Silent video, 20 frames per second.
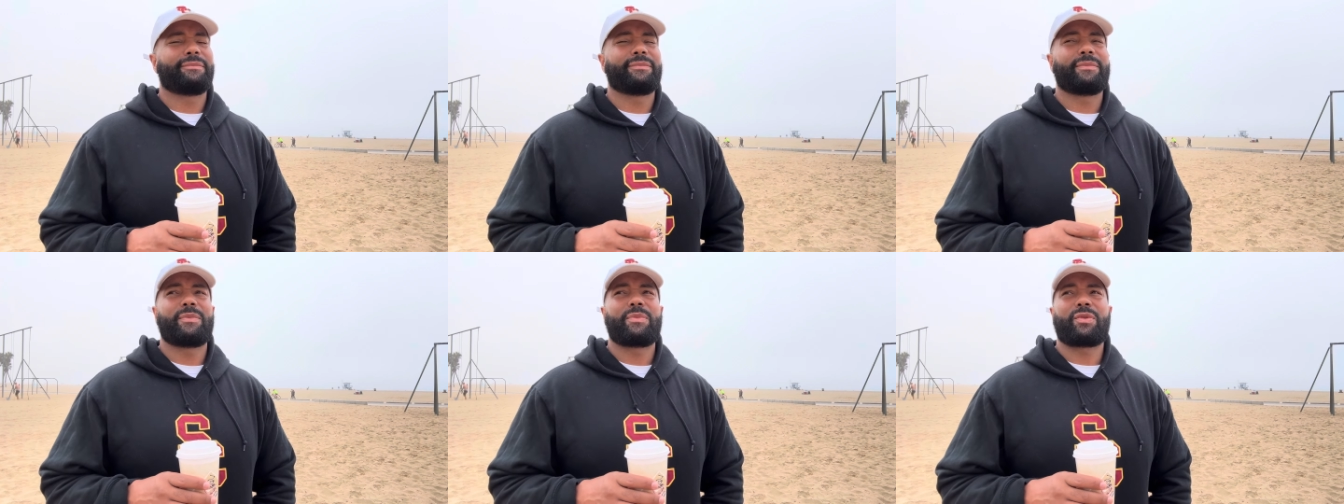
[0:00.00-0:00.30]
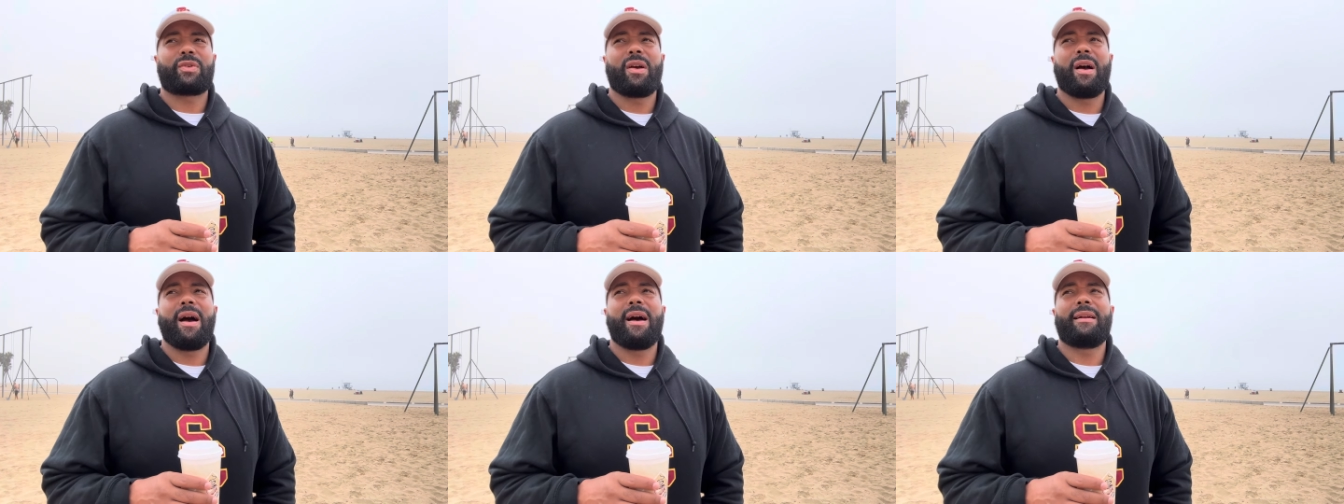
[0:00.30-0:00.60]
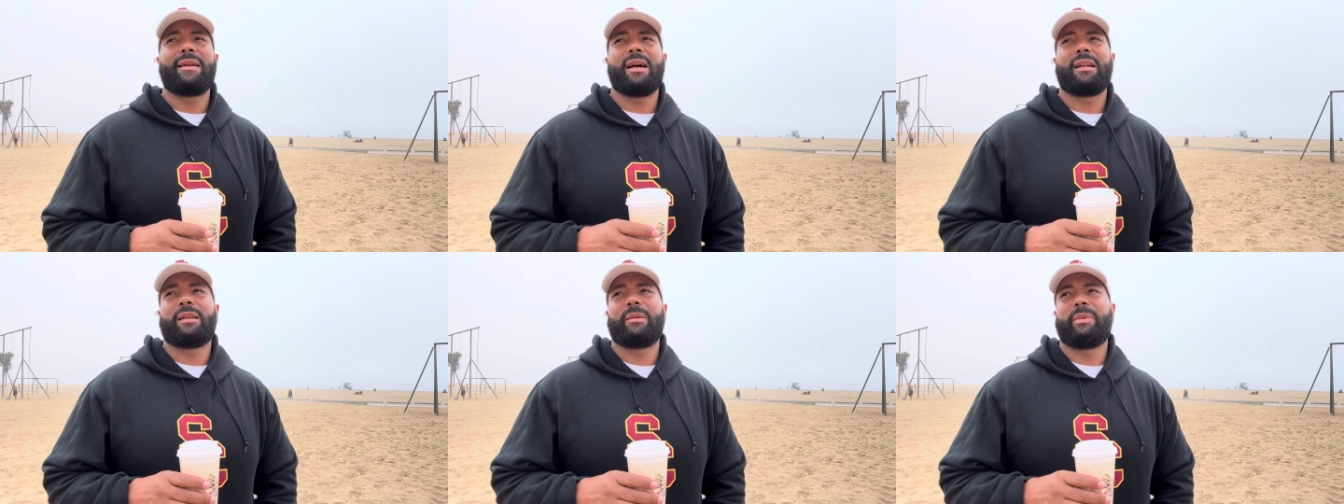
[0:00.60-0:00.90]
I'm trying
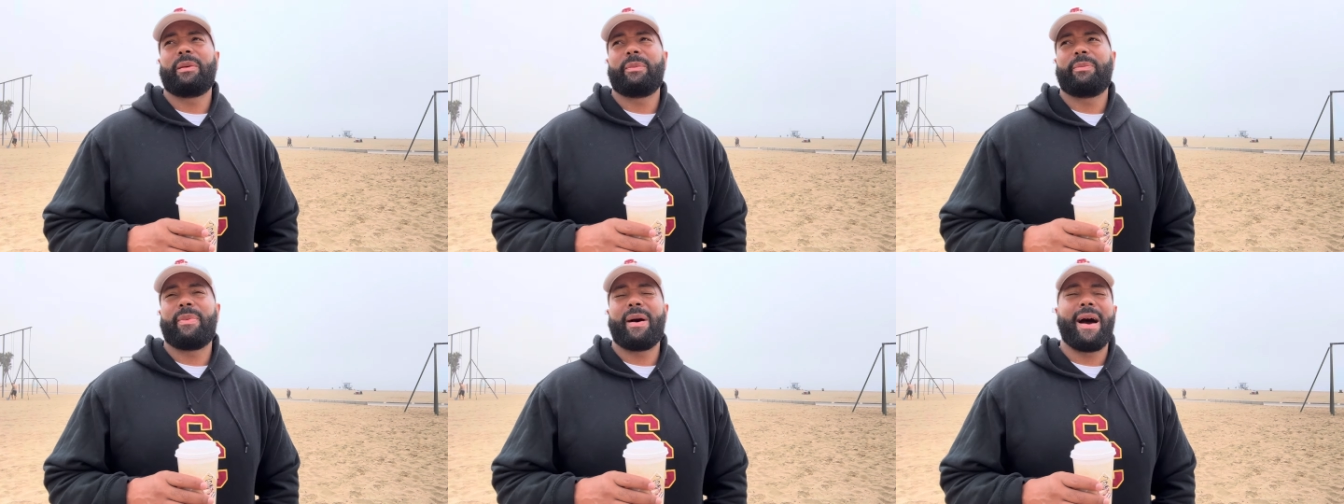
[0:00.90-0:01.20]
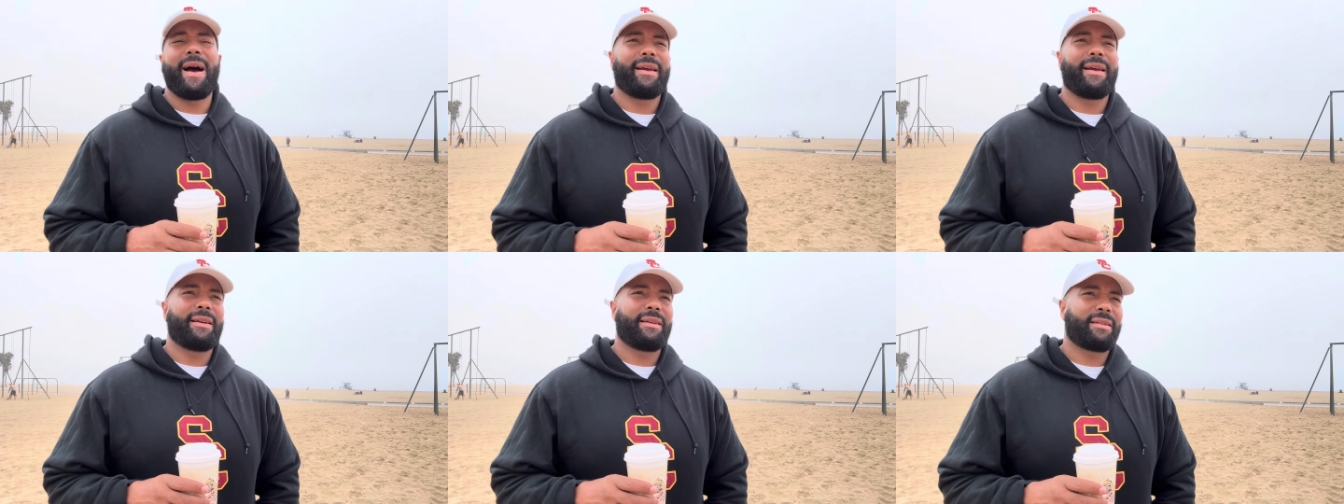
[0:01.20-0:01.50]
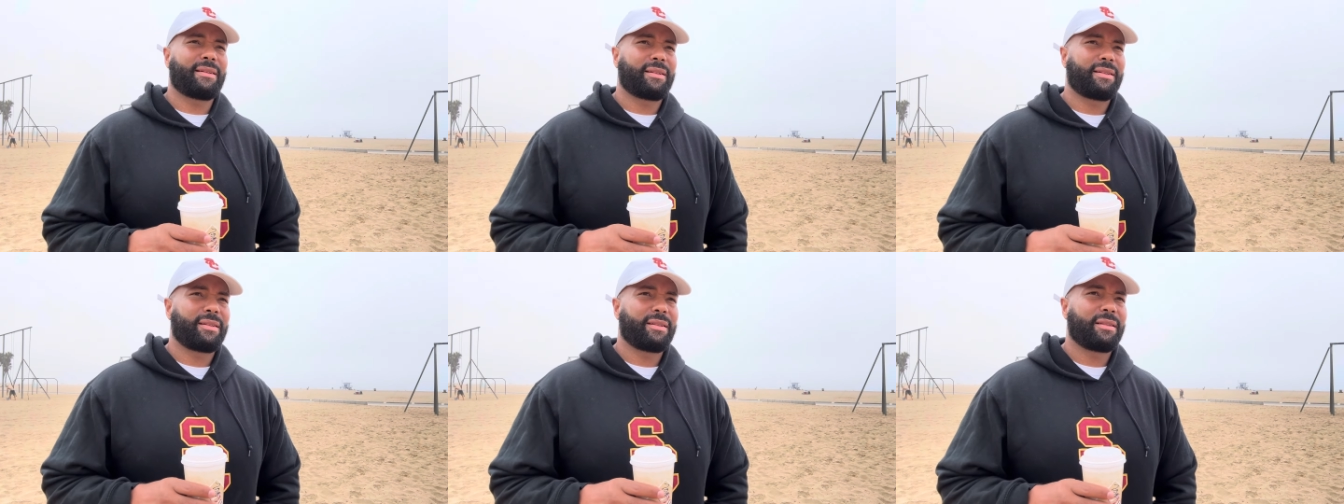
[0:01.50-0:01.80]
not to be
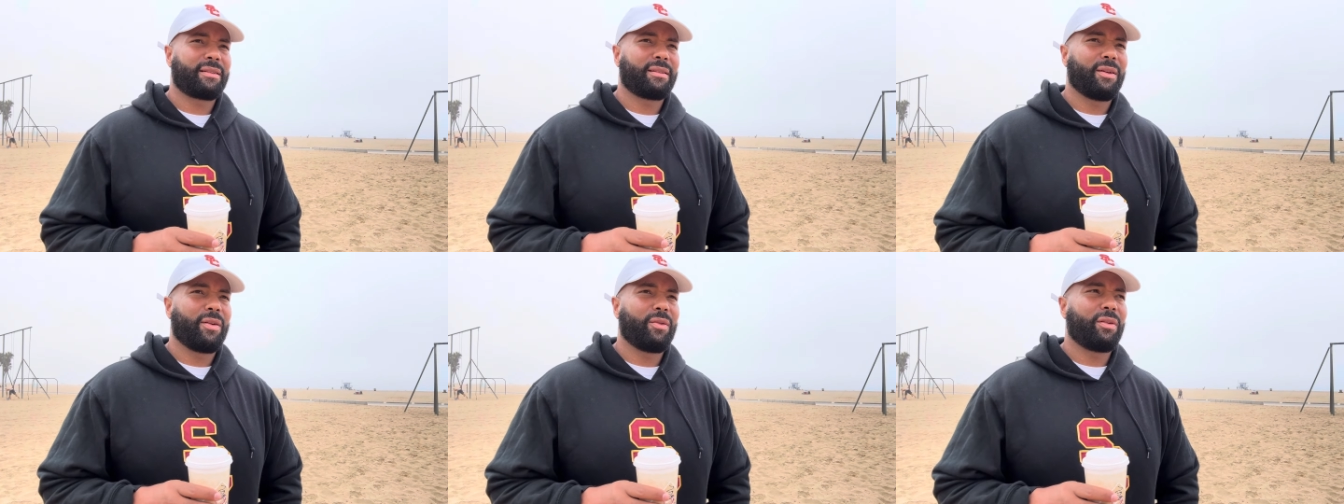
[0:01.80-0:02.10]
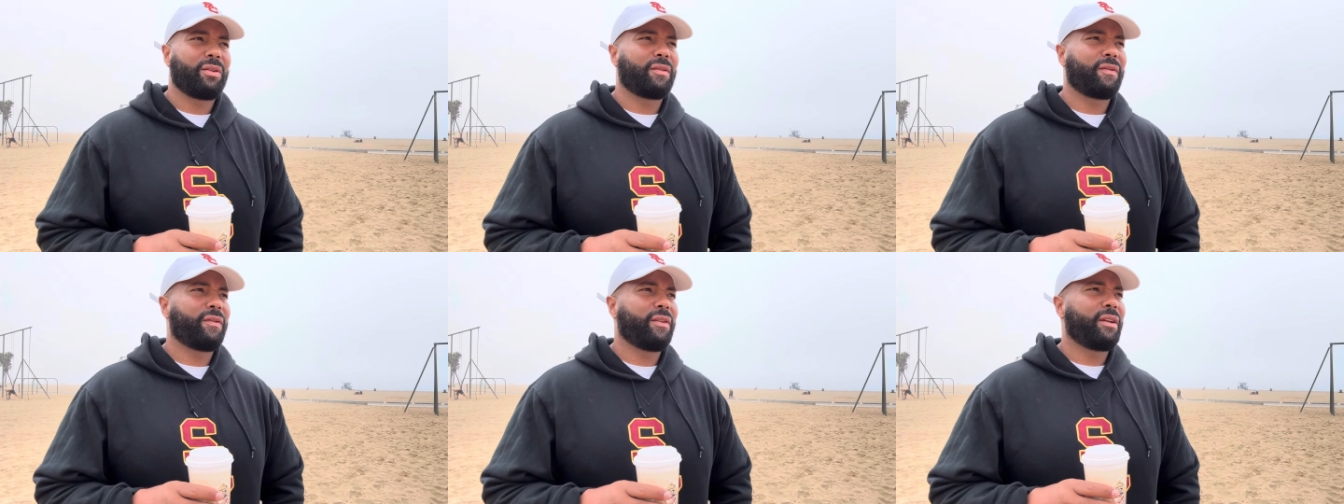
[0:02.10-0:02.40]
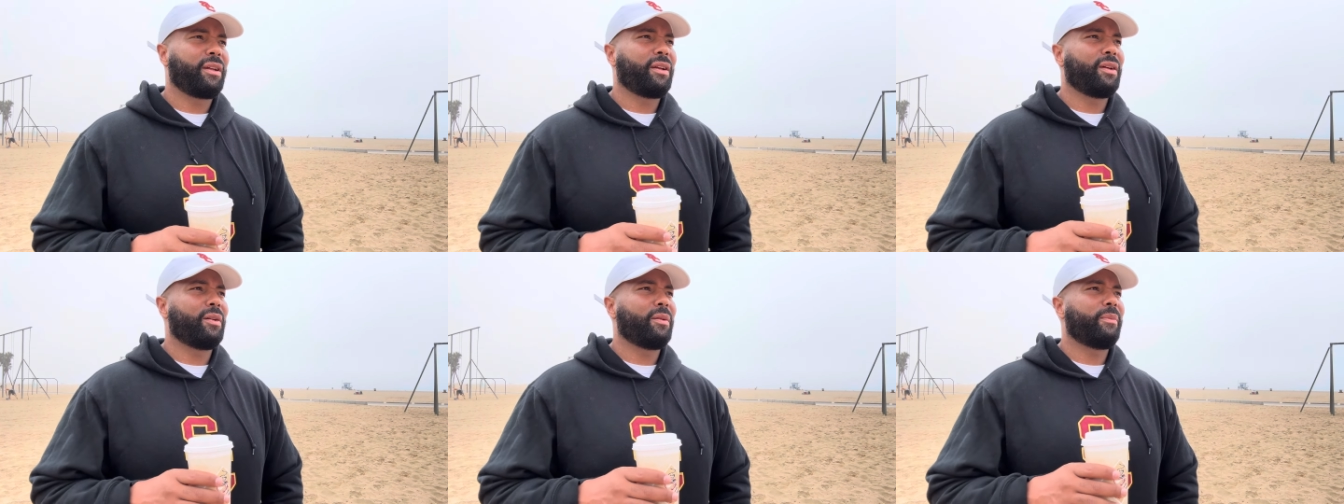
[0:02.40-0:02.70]
biased on this
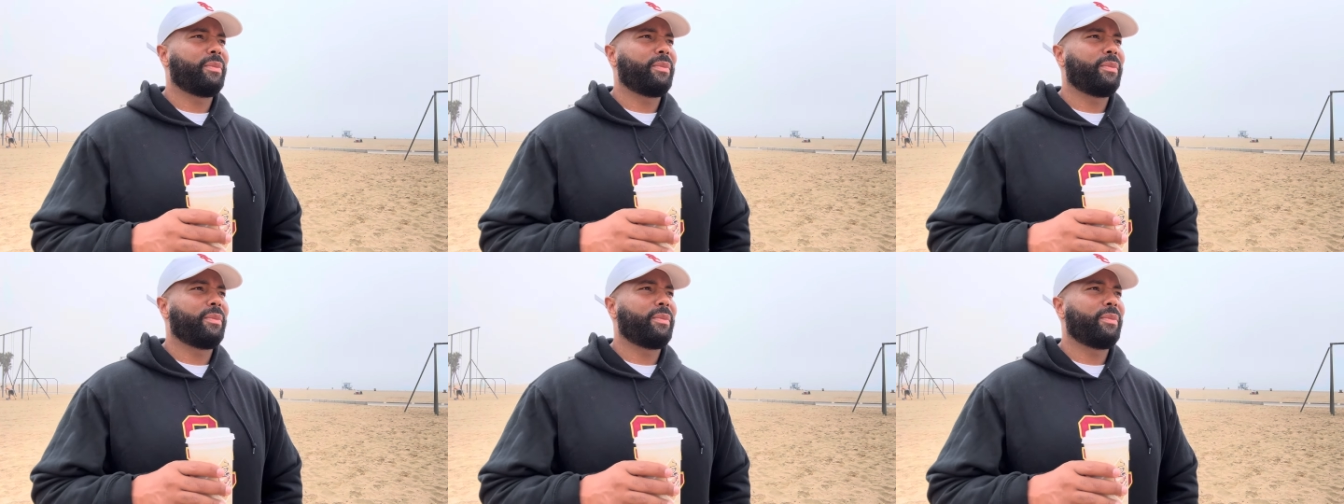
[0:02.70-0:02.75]
video,